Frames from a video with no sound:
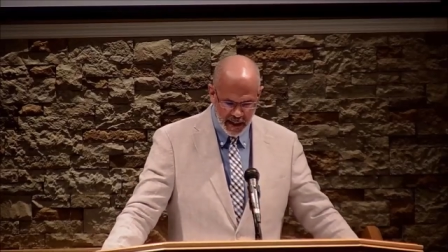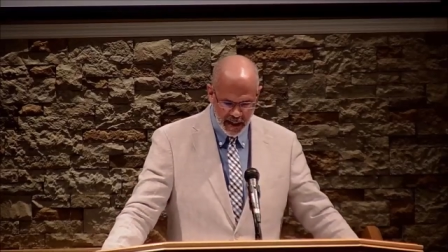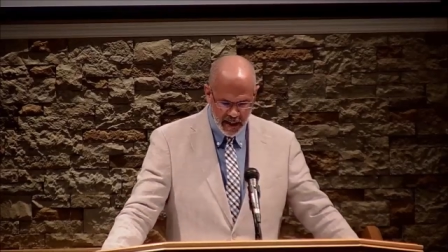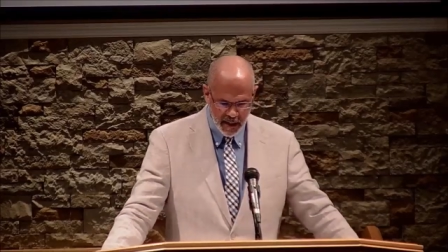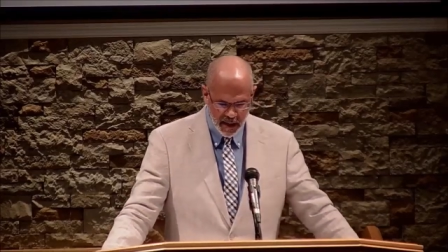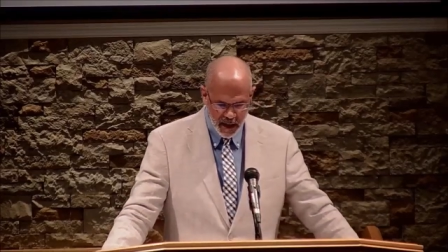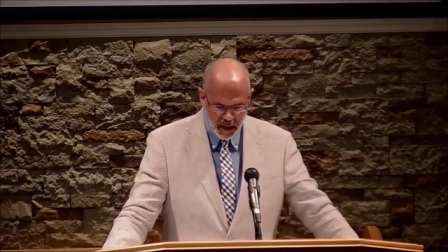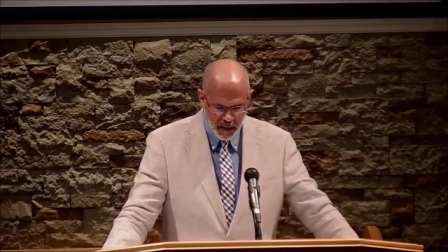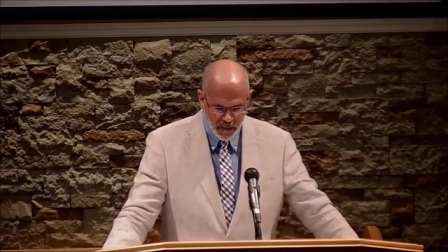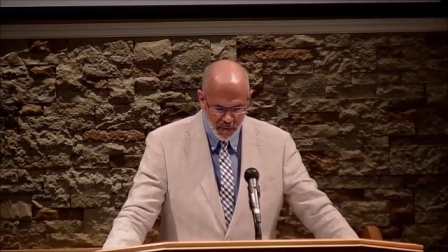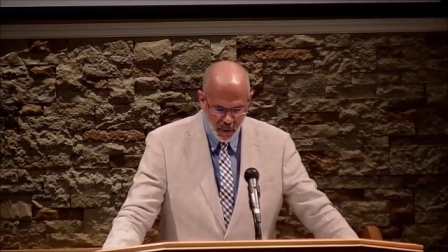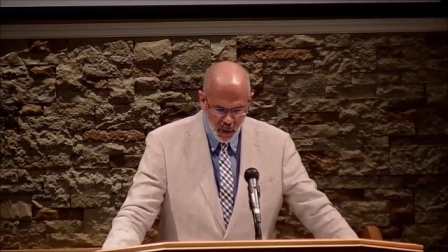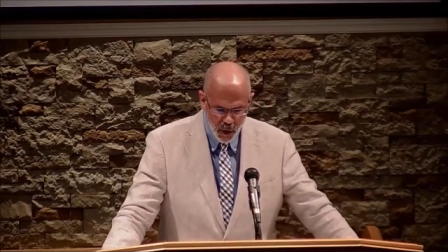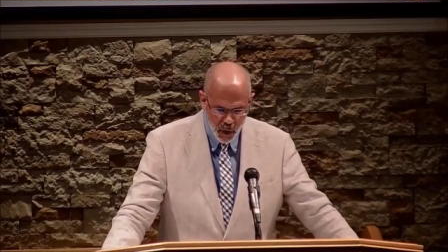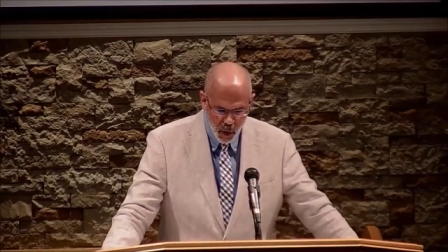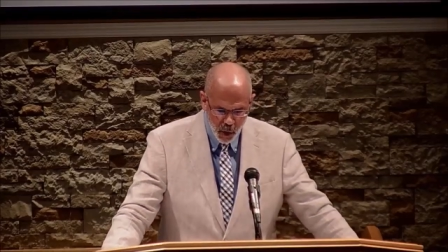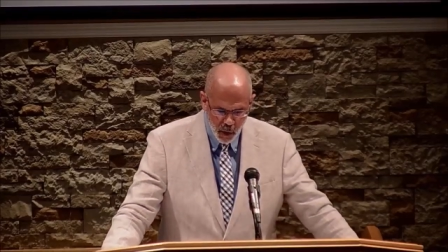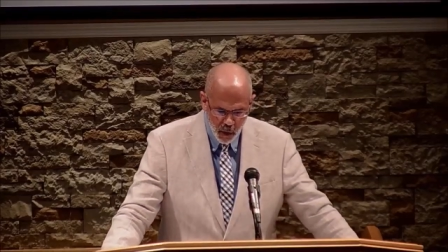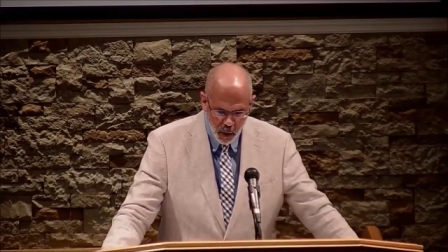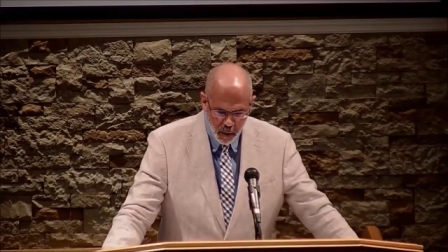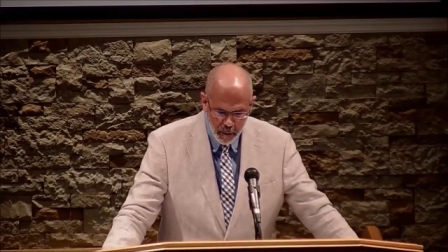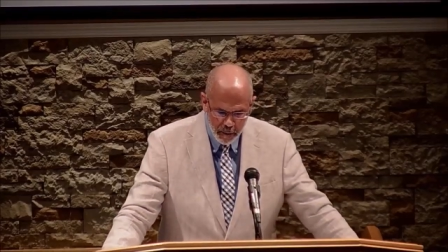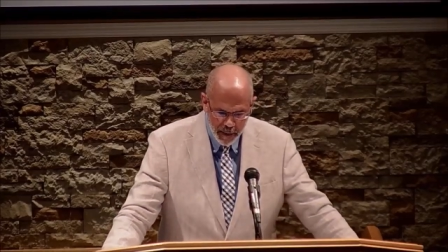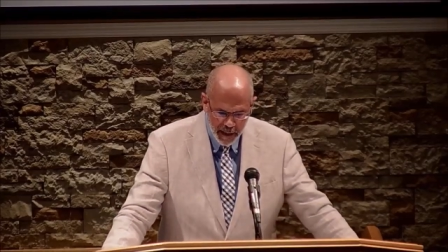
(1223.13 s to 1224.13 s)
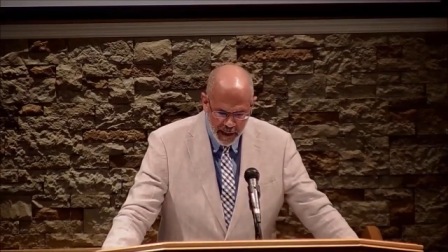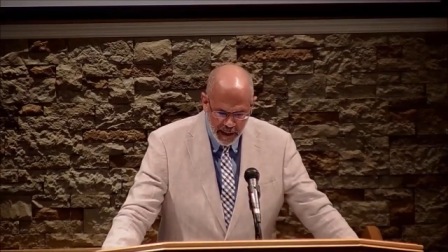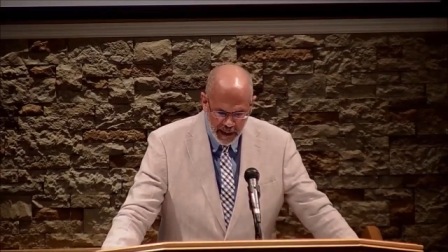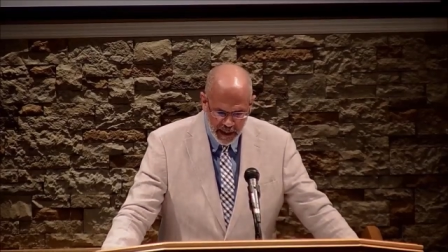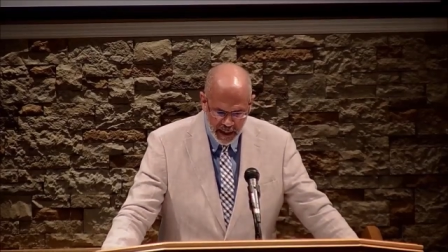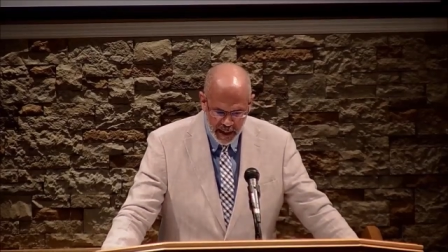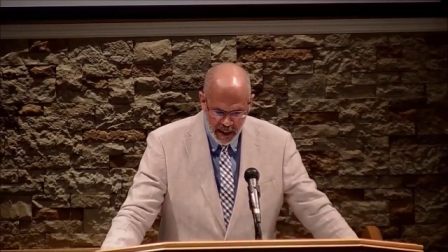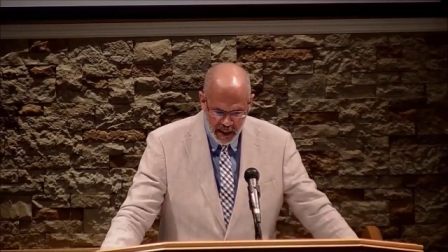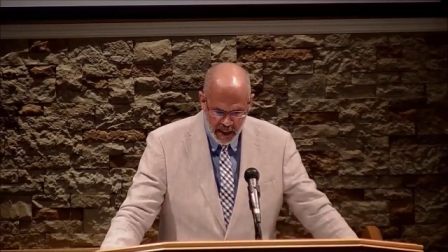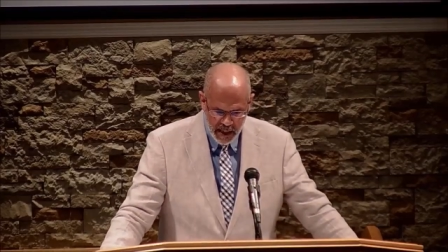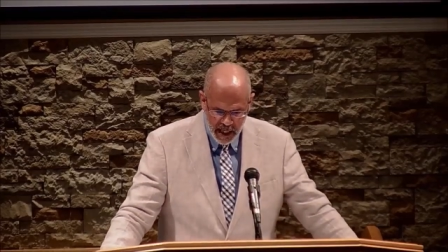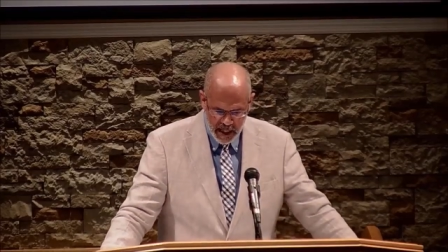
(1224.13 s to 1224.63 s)
he says, For your
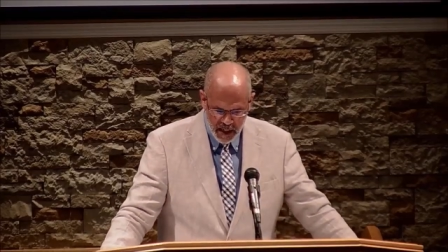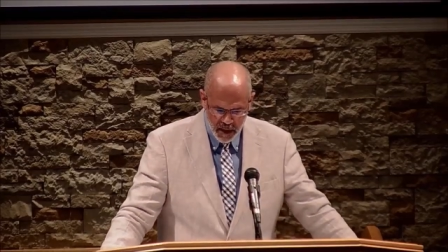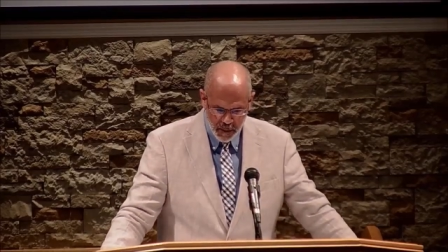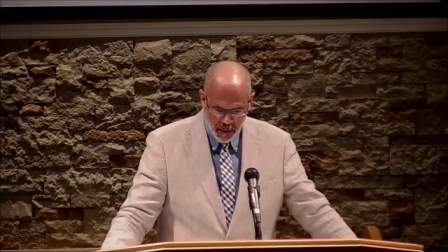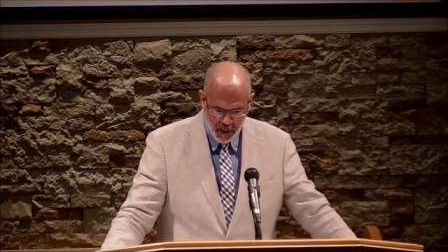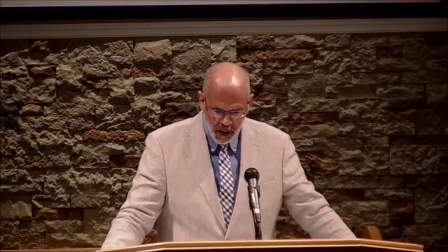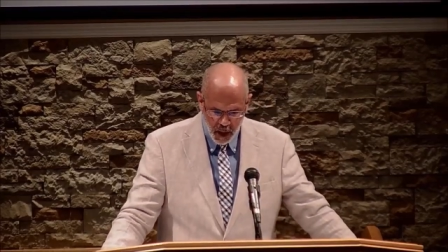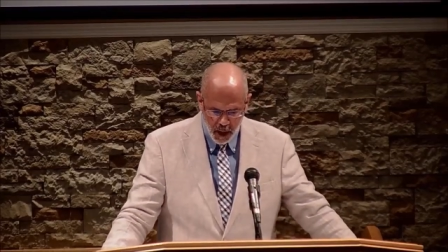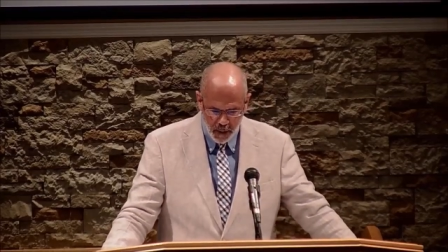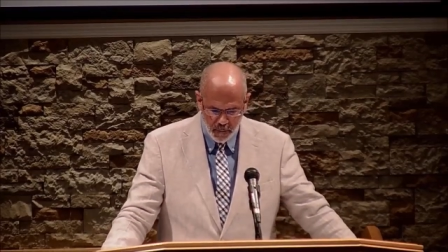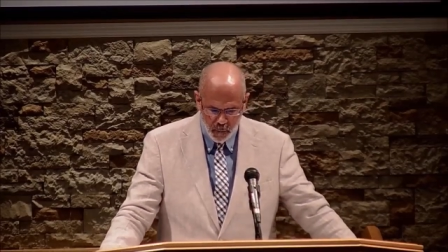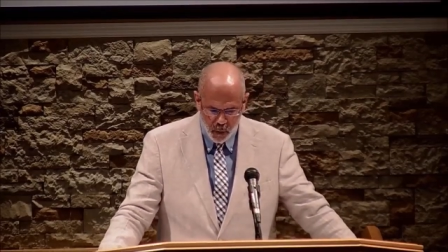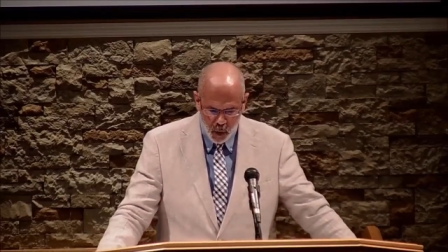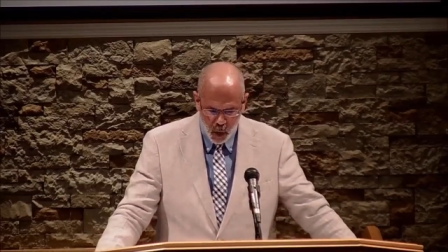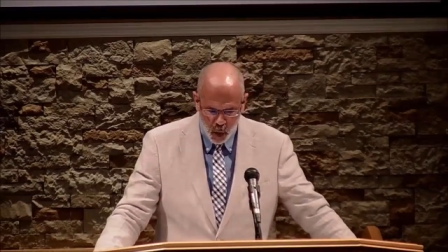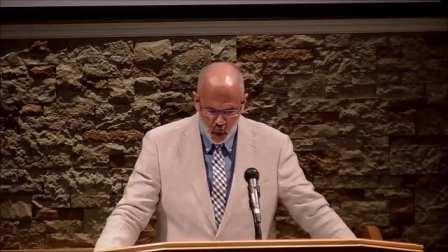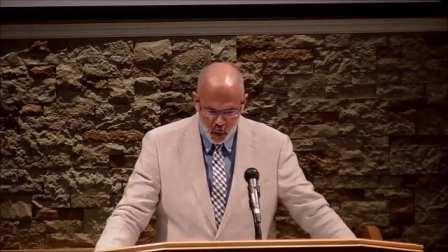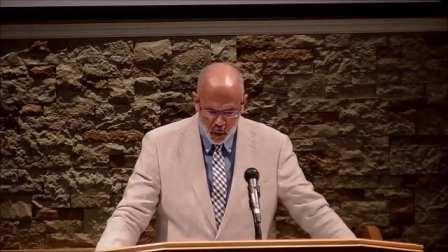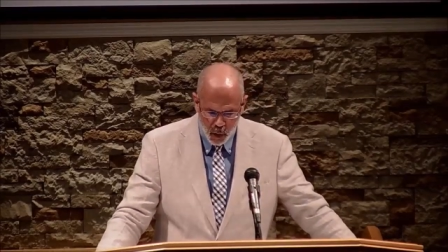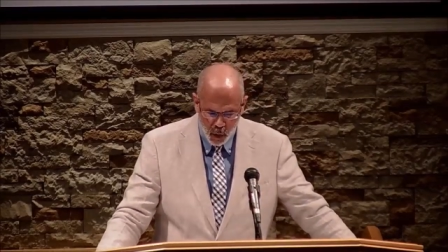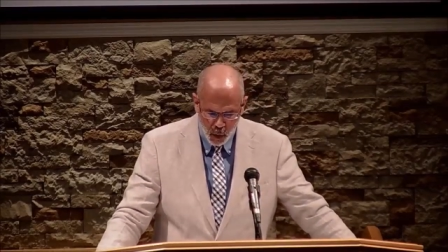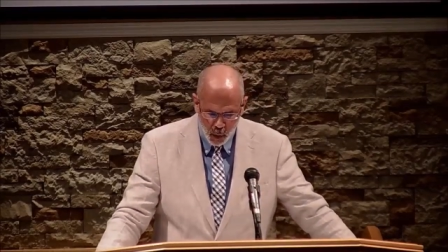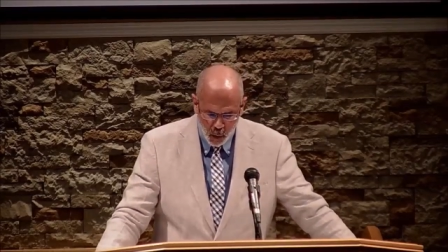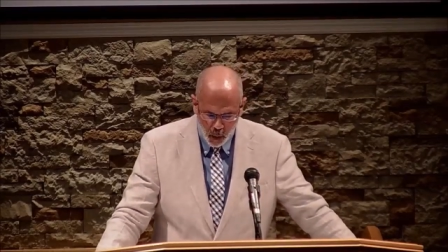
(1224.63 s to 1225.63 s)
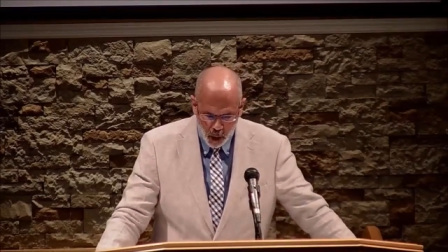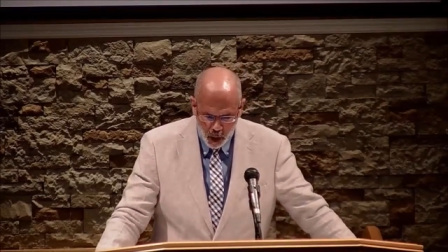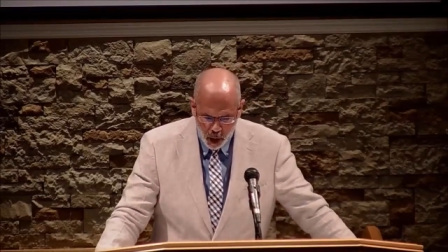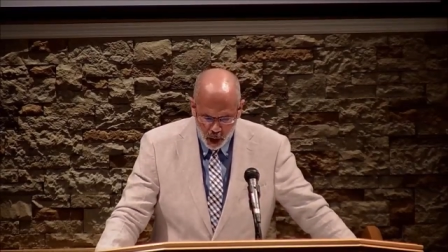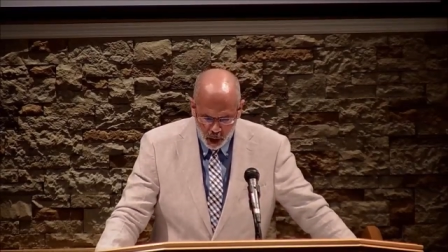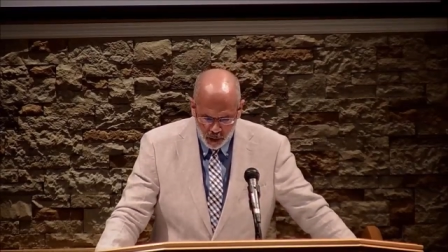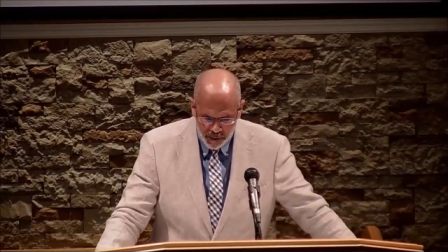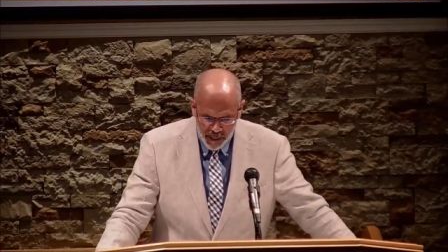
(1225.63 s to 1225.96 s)
obedience has become known to all.